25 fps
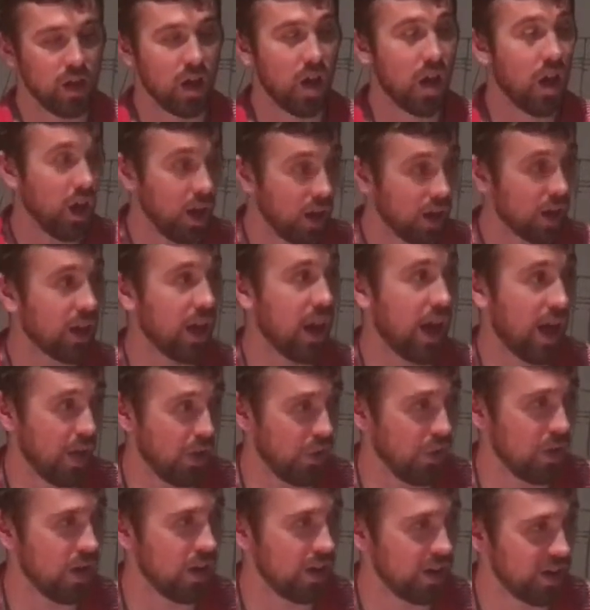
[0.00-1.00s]
a
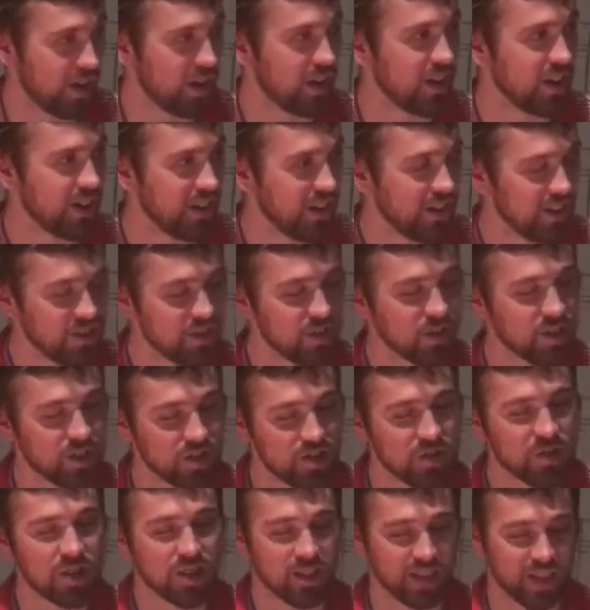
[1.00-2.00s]
coward.
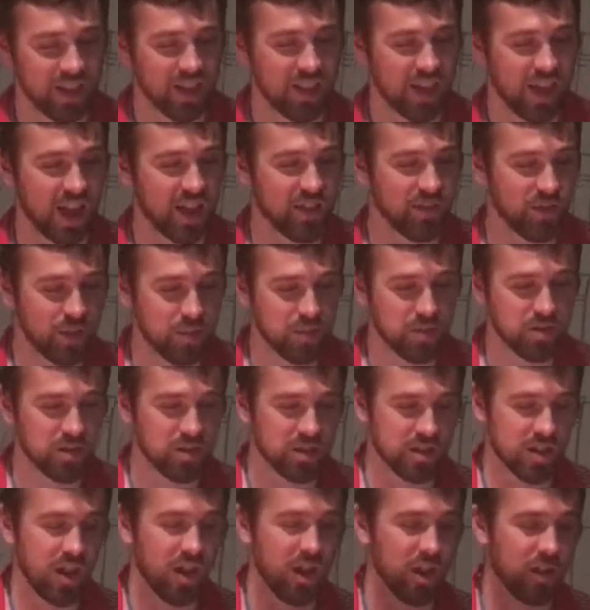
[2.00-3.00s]
You could say that, maybe
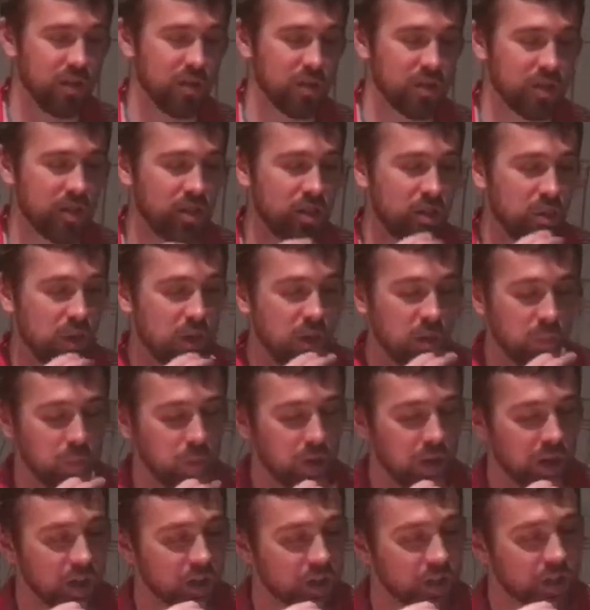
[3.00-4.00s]
just it was in the wrong
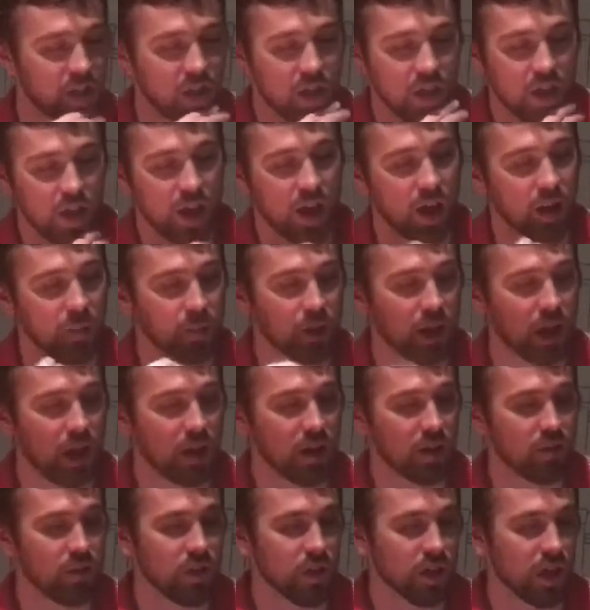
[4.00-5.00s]
place. I'm
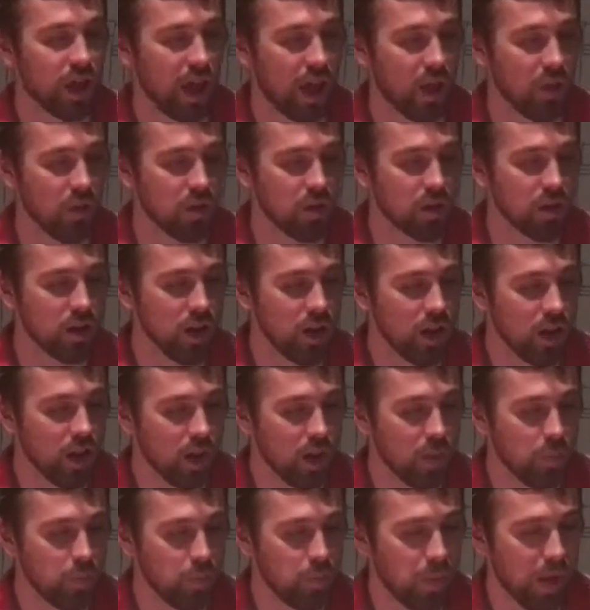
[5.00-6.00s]
kind of a coward
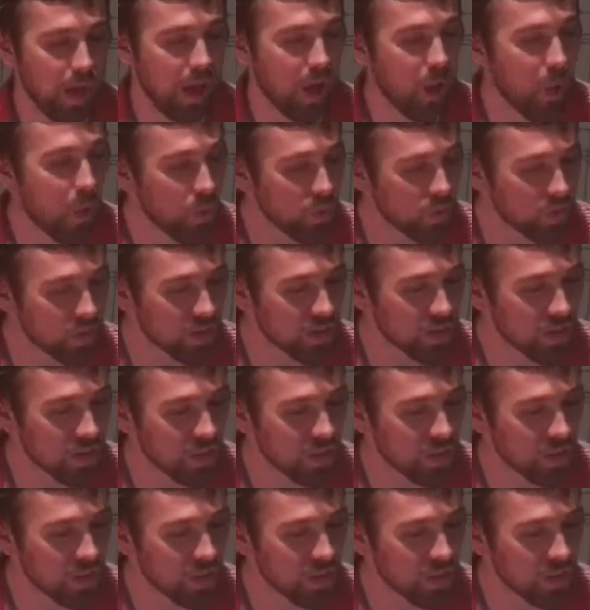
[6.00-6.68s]
about